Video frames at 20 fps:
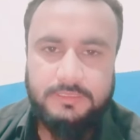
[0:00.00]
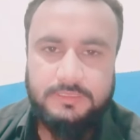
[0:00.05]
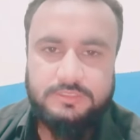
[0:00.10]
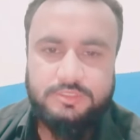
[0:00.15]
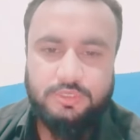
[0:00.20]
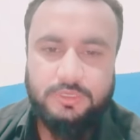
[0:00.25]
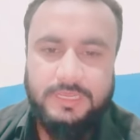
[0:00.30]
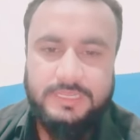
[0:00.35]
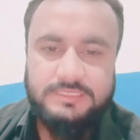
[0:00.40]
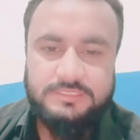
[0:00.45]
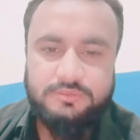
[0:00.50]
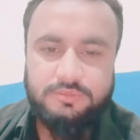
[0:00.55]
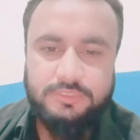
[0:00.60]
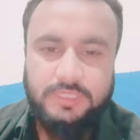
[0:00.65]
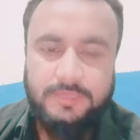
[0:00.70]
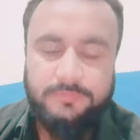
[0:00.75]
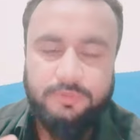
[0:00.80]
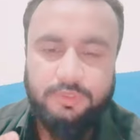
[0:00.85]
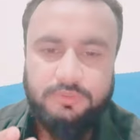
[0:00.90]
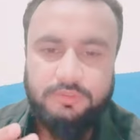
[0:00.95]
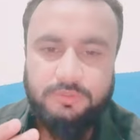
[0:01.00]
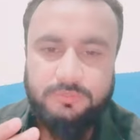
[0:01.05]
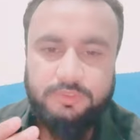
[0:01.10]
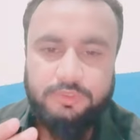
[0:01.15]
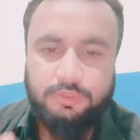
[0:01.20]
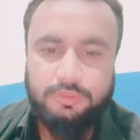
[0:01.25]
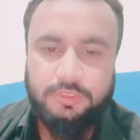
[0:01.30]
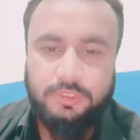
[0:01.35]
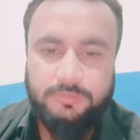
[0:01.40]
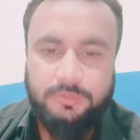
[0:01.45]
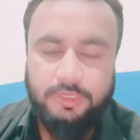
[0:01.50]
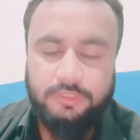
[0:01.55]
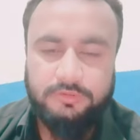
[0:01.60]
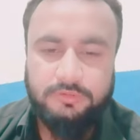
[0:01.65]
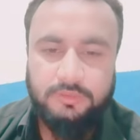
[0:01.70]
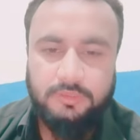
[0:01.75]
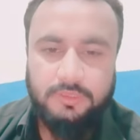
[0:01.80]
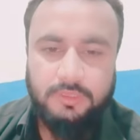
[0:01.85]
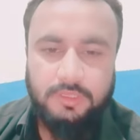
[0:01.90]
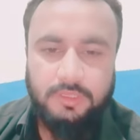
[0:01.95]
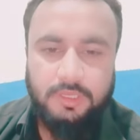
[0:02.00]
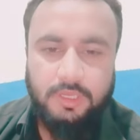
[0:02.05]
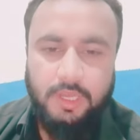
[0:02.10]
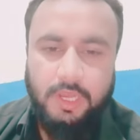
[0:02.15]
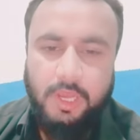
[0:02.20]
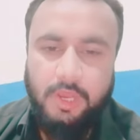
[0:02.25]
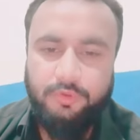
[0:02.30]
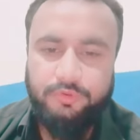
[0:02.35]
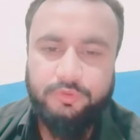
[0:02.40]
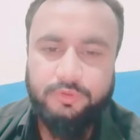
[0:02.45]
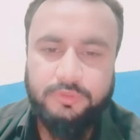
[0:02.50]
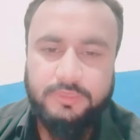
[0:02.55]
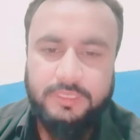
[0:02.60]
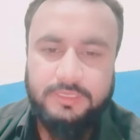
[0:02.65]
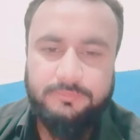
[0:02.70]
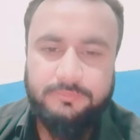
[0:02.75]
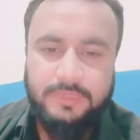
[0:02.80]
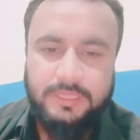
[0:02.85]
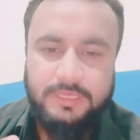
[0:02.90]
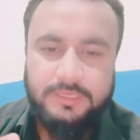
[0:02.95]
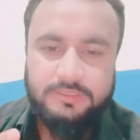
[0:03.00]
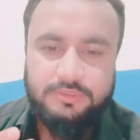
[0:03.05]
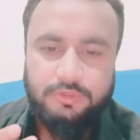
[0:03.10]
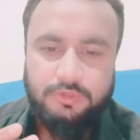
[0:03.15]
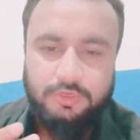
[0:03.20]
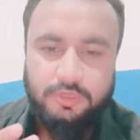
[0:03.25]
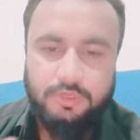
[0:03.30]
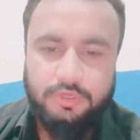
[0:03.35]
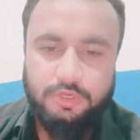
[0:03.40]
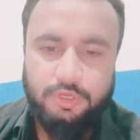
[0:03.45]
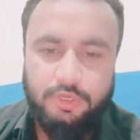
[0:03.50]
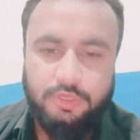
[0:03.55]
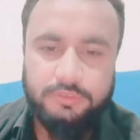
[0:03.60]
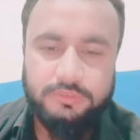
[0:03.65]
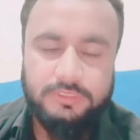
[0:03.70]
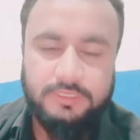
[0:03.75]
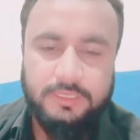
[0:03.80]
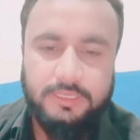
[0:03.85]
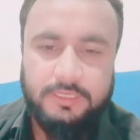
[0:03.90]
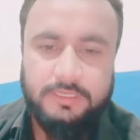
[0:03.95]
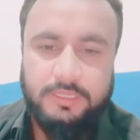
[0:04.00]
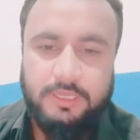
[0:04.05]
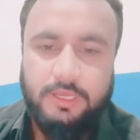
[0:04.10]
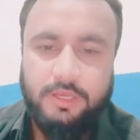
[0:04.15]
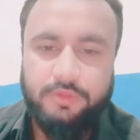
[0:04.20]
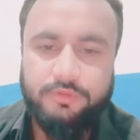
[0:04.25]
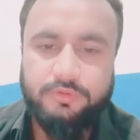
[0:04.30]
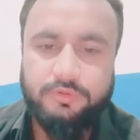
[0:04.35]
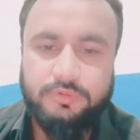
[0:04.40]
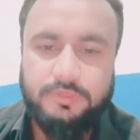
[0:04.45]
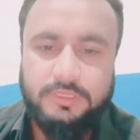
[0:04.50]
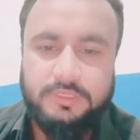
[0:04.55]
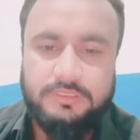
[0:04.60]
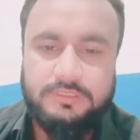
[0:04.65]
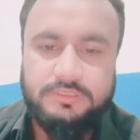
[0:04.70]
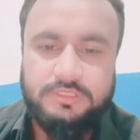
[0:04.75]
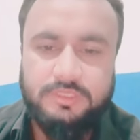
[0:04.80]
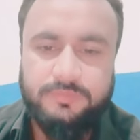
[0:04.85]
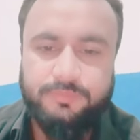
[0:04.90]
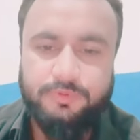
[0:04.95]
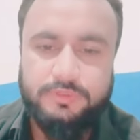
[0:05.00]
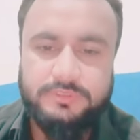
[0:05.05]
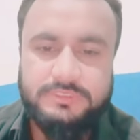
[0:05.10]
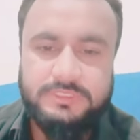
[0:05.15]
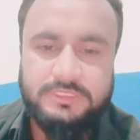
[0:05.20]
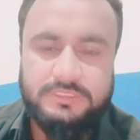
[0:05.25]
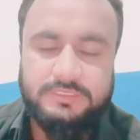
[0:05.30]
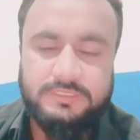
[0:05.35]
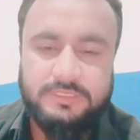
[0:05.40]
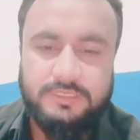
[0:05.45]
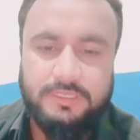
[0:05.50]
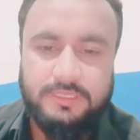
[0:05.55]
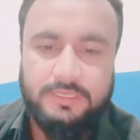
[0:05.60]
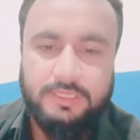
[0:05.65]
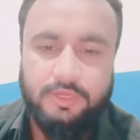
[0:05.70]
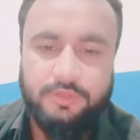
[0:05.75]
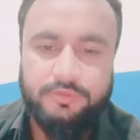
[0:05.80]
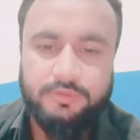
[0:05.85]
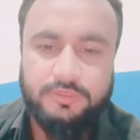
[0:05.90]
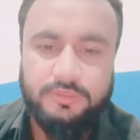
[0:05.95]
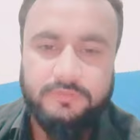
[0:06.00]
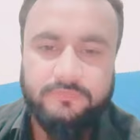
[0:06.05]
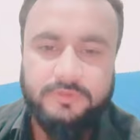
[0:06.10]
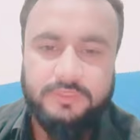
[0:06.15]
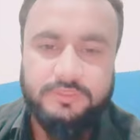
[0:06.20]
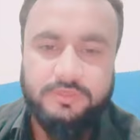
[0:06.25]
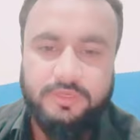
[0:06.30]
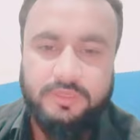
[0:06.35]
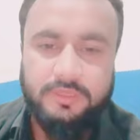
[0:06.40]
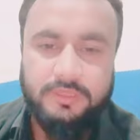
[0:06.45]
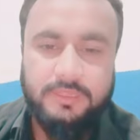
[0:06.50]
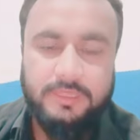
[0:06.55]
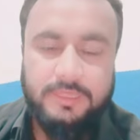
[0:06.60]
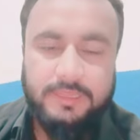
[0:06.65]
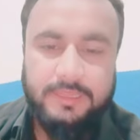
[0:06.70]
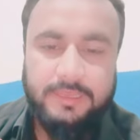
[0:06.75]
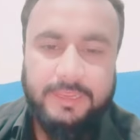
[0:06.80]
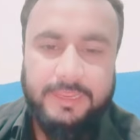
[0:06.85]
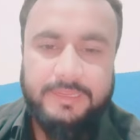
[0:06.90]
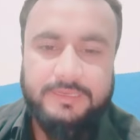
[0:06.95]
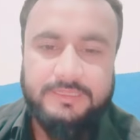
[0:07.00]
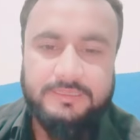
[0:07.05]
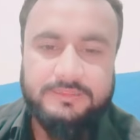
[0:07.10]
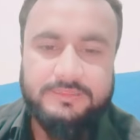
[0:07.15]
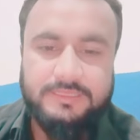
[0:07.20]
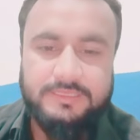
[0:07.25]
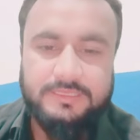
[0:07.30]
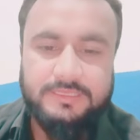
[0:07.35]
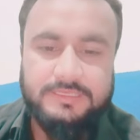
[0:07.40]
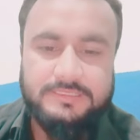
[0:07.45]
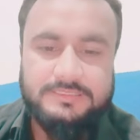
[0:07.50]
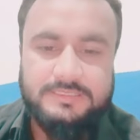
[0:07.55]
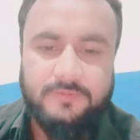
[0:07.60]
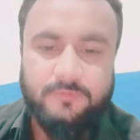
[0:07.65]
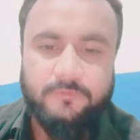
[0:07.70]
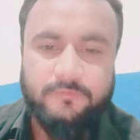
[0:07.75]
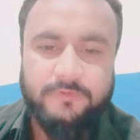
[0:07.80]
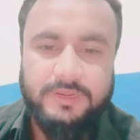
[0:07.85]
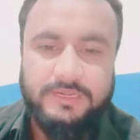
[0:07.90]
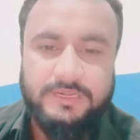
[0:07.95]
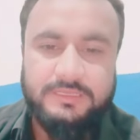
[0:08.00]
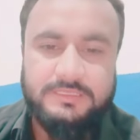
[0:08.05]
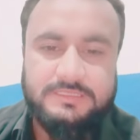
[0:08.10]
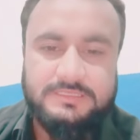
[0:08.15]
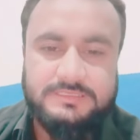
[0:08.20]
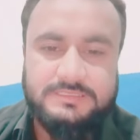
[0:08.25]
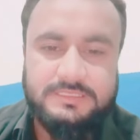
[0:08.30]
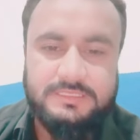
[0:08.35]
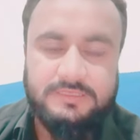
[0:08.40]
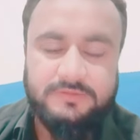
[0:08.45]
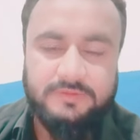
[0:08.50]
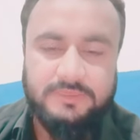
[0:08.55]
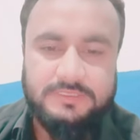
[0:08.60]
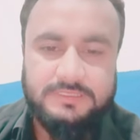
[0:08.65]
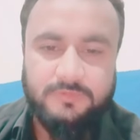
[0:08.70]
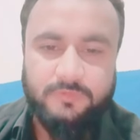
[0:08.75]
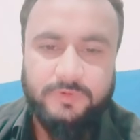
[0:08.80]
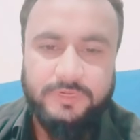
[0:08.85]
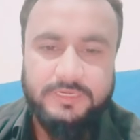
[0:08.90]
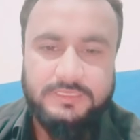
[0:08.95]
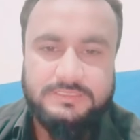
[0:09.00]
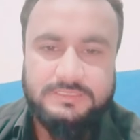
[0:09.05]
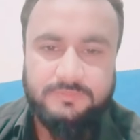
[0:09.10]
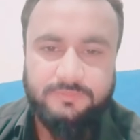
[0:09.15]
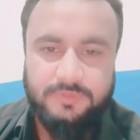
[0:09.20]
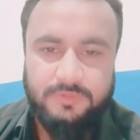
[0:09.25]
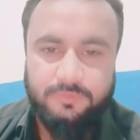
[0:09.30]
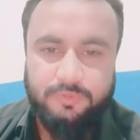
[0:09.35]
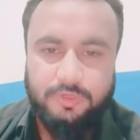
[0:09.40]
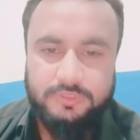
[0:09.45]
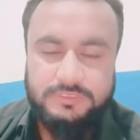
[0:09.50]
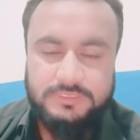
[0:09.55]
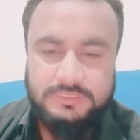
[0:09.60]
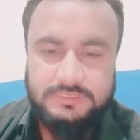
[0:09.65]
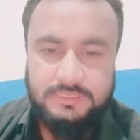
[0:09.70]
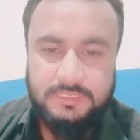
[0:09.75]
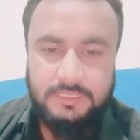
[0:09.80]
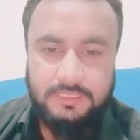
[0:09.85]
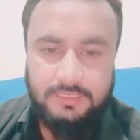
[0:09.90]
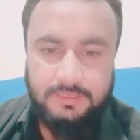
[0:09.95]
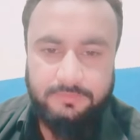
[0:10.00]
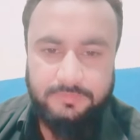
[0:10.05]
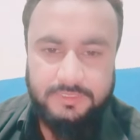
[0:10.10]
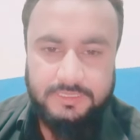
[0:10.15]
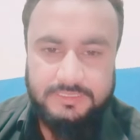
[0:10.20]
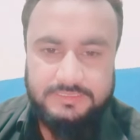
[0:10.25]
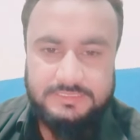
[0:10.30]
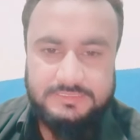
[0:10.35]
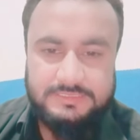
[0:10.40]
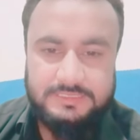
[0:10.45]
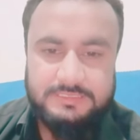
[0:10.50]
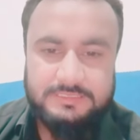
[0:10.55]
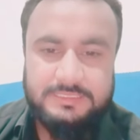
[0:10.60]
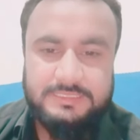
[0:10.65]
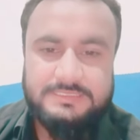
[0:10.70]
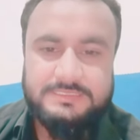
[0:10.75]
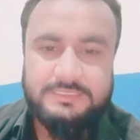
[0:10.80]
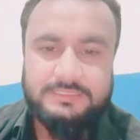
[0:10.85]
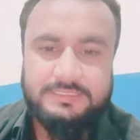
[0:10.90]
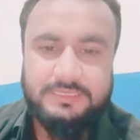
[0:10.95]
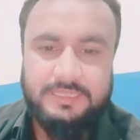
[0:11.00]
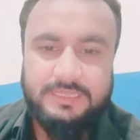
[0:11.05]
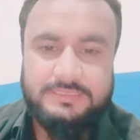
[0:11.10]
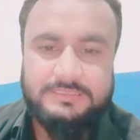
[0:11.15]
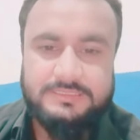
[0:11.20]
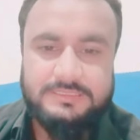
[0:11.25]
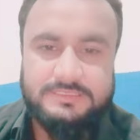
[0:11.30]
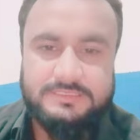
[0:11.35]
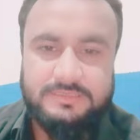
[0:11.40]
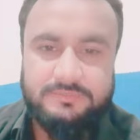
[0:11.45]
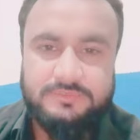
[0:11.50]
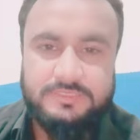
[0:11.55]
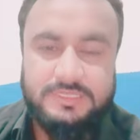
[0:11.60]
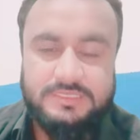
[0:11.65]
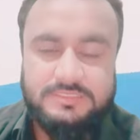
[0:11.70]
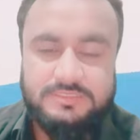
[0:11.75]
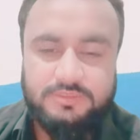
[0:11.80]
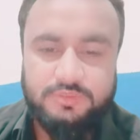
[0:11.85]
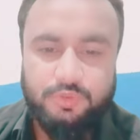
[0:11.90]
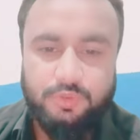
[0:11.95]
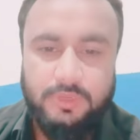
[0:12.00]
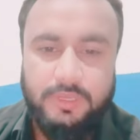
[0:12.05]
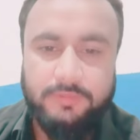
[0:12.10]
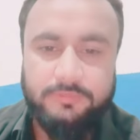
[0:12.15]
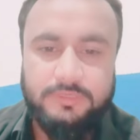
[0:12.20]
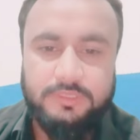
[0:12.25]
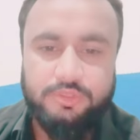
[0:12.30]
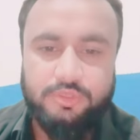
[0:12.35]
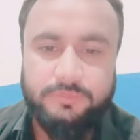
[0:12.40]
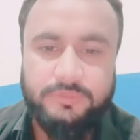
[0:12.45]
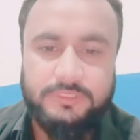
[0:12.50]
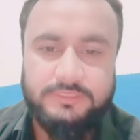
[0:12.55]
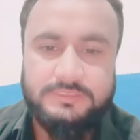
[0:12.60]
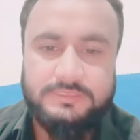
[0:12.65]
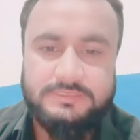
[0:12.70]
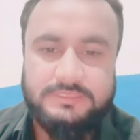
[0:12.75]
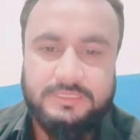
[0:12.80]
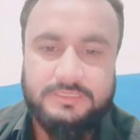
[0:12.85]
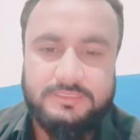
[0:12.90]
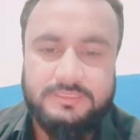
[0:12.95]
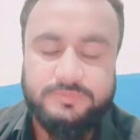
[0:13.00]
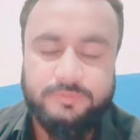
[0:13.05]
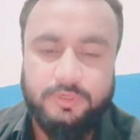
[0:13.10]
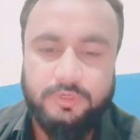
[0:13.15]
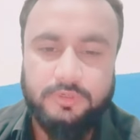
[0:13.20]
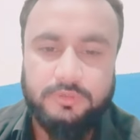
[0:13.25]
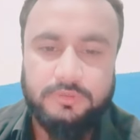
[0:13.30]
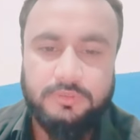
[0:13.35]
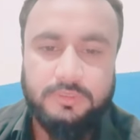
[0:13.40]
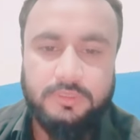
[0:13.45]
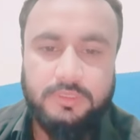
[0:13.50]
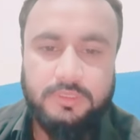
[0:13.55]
So guys, today I'm going to be told you about how you can make your account and how you can deposit and how you can withdraw. Anything is a very easy, is a very simple process because it's a decentralized system. Just you have need to be understand this problem.